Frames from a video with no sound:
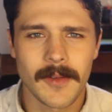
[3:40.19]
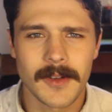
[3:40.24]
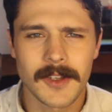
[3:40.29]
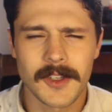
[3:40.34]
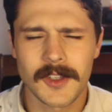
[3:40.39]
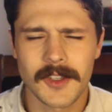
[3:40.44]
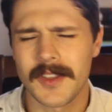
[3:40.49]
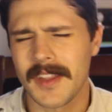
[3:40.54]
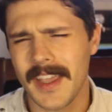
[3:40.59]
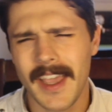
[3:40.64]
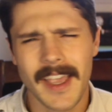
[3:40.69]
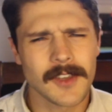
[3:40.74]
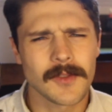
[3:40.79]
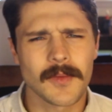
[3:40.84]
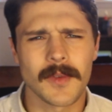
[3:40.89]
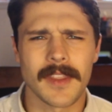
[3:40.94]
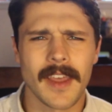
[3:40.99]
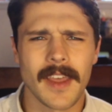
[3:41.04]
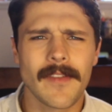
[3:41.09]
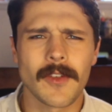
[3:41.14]
which is the
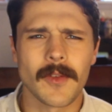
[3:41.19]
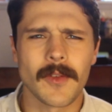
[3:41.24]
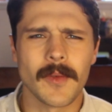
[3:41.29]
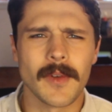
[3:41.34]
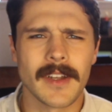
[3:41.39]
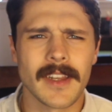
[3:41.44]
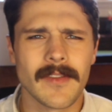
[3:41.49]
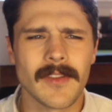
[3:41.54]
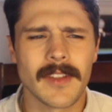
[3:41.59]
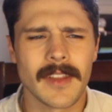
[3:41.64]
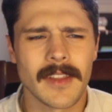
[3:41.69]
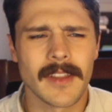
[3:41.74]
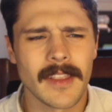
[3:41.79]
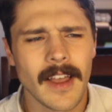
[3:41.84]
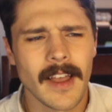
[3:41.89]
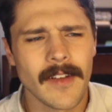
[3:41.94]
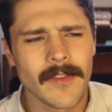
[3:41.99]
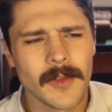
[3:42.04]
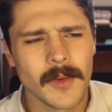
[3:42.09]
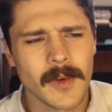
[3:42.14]
case with everyone, even
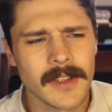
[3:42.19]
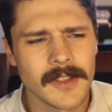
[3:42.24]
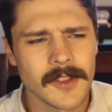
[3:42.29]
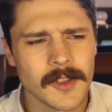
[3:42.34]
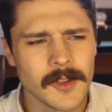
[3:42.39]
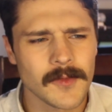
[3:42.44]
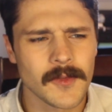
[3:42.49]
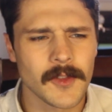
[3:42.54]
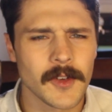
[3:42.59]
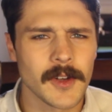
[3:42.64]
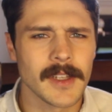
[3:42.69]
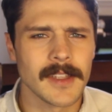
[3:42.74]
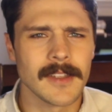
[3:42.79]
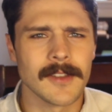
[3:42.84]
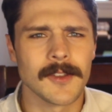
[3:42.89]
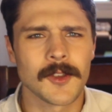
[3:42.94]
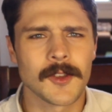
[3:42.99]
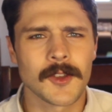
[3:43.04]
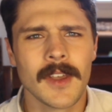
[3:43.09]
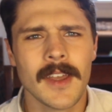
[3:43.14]
loved ones,
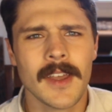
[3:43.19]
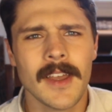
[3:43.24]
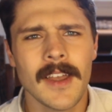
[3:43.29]
friends,